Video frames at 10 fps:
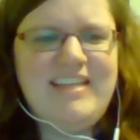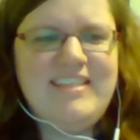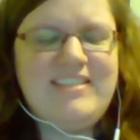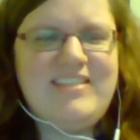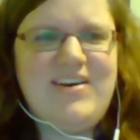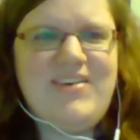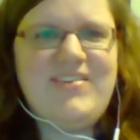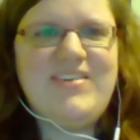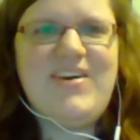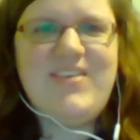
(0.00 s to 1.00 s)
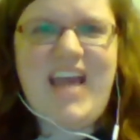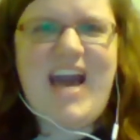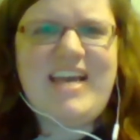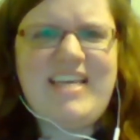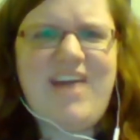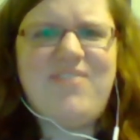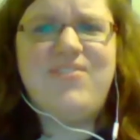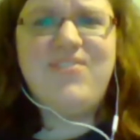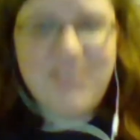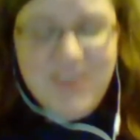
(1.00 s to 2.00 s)
So, no, yeah,
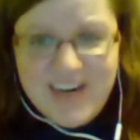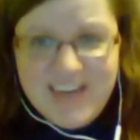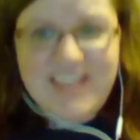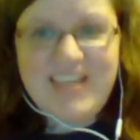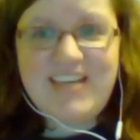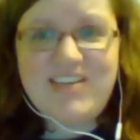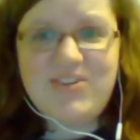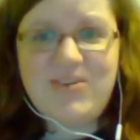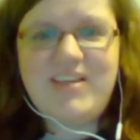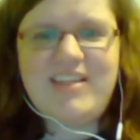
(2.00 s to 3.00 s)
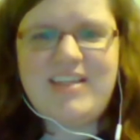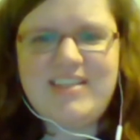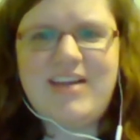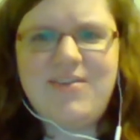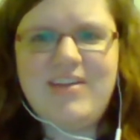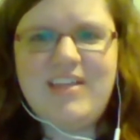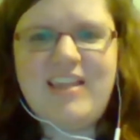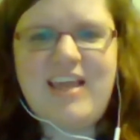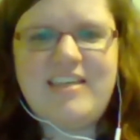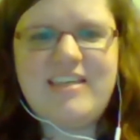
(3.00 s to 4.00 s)
really enjoyed this. I really
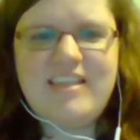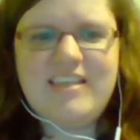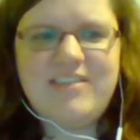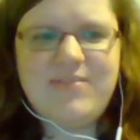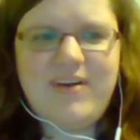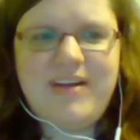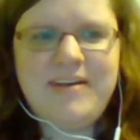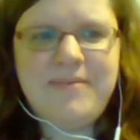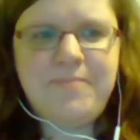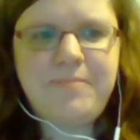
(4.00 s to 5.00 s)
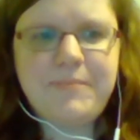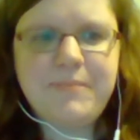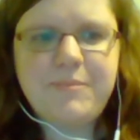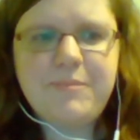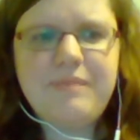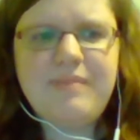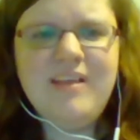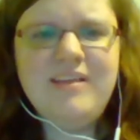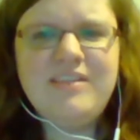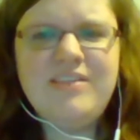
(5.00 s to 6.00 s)
liked this one.
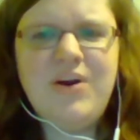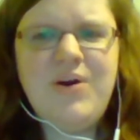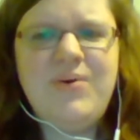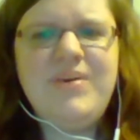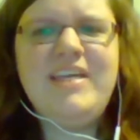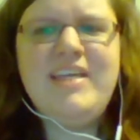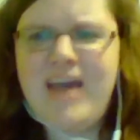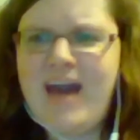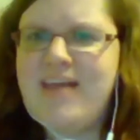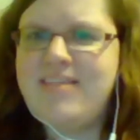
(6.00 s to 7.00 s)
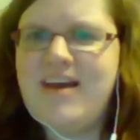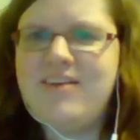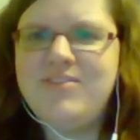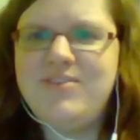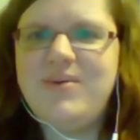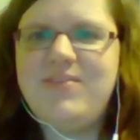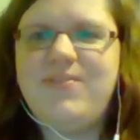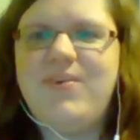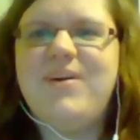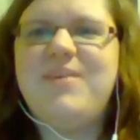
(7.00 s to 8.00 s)
So, yeah, that'll do it
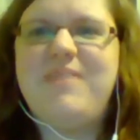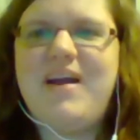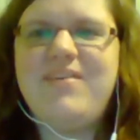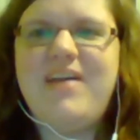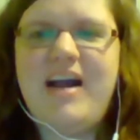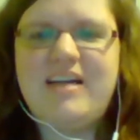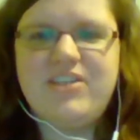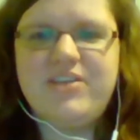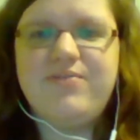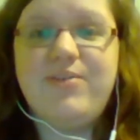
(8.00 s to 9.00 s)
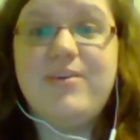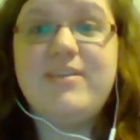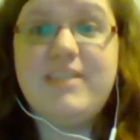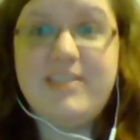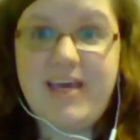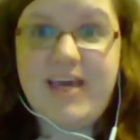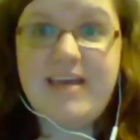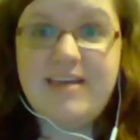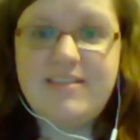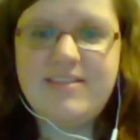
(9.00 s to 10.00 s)
for my reaction for
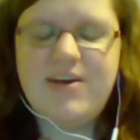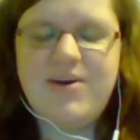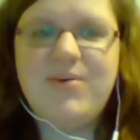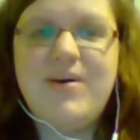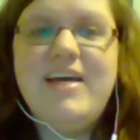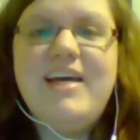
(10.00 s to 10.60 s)
today. So,